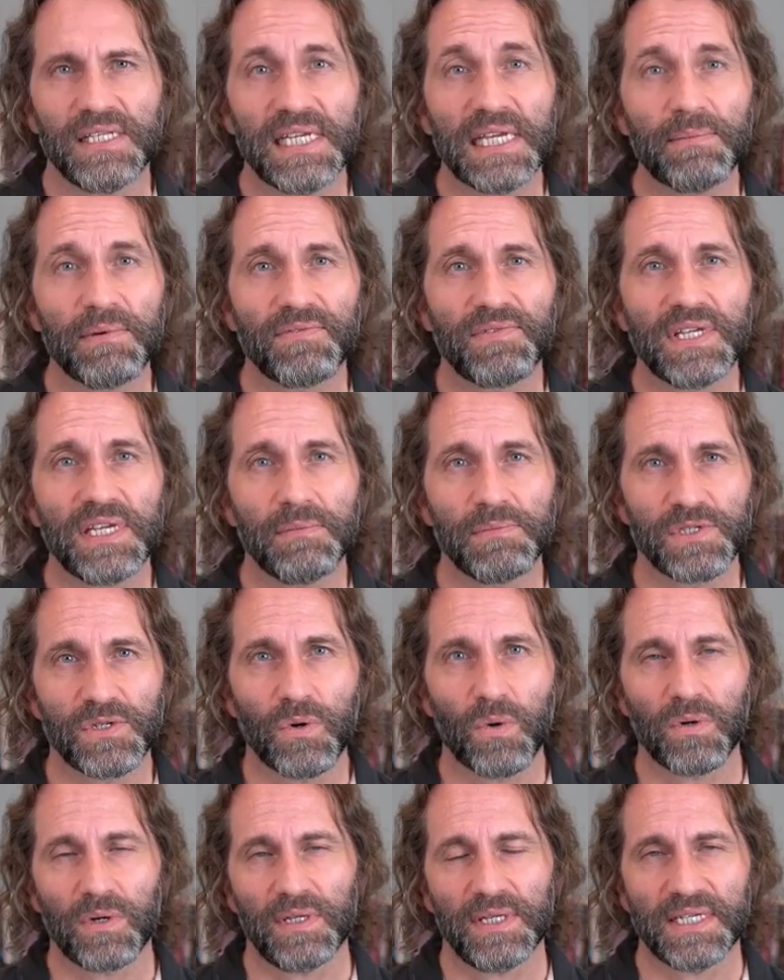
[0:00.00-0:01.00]
Team of Teams
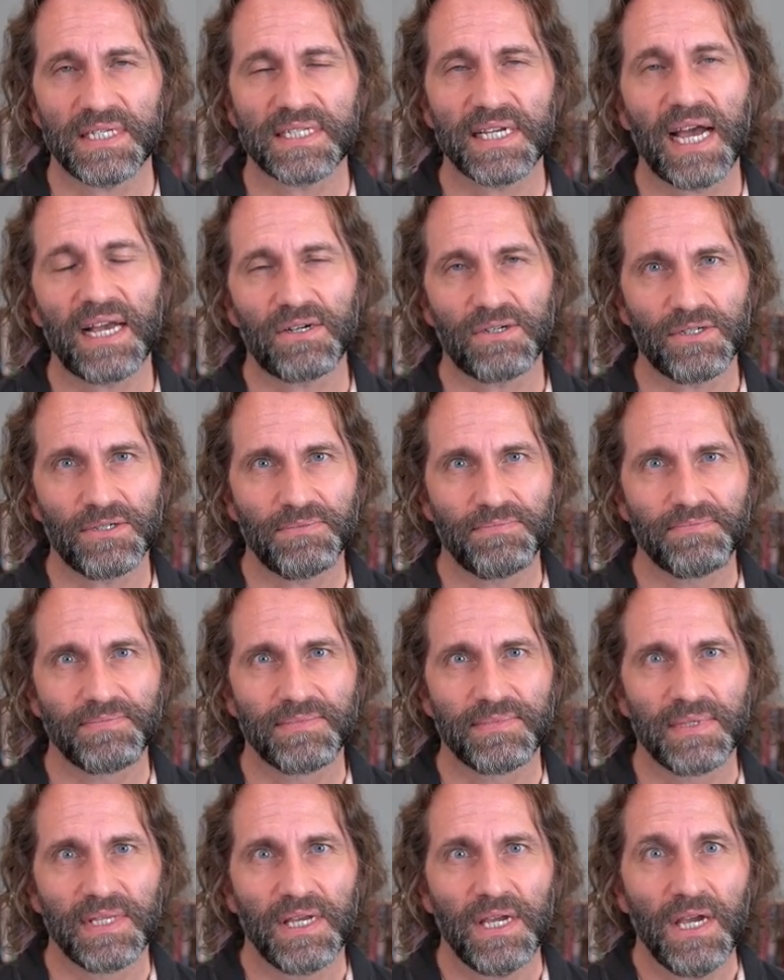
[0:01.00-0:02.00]
quarterly cycle.
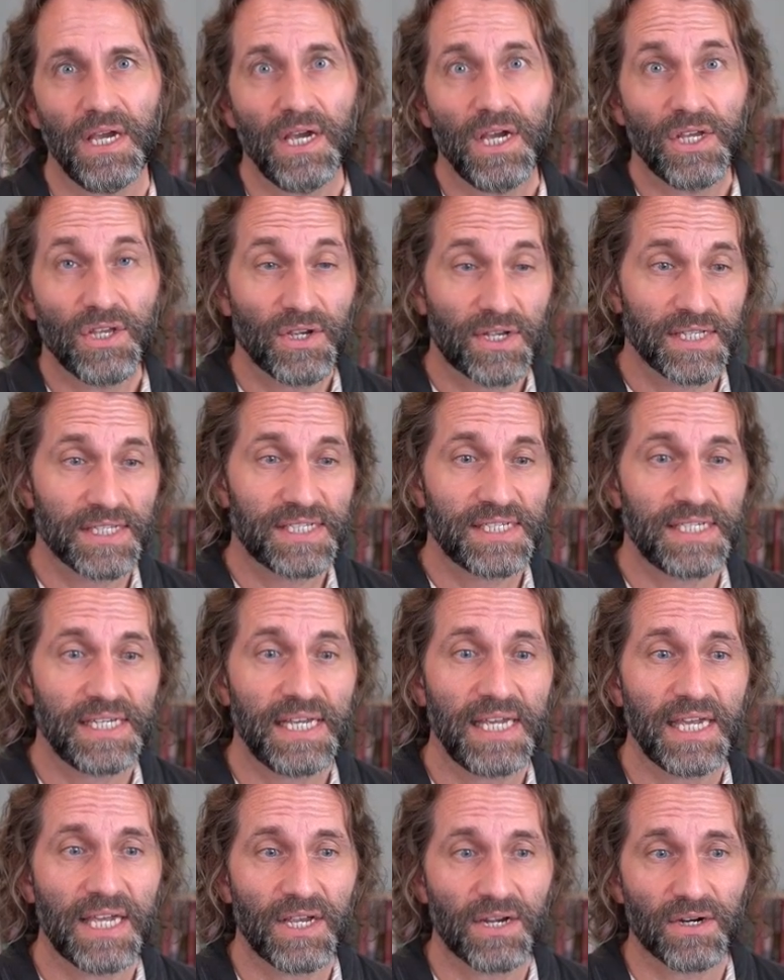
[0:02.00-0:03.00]
You can
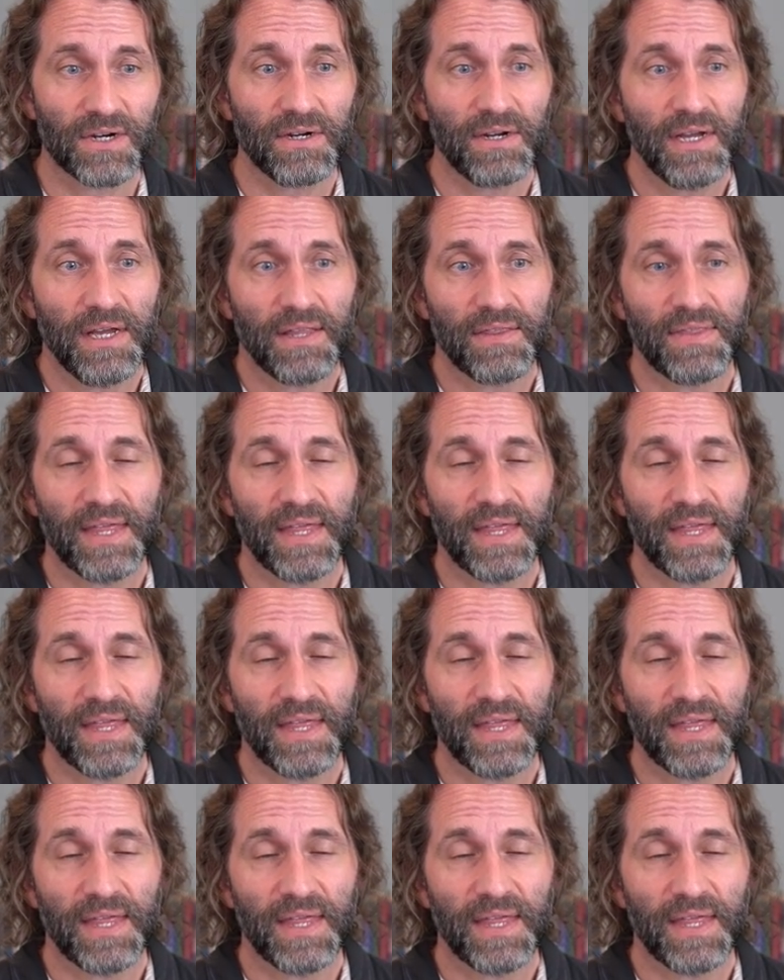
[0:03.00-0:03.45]
see here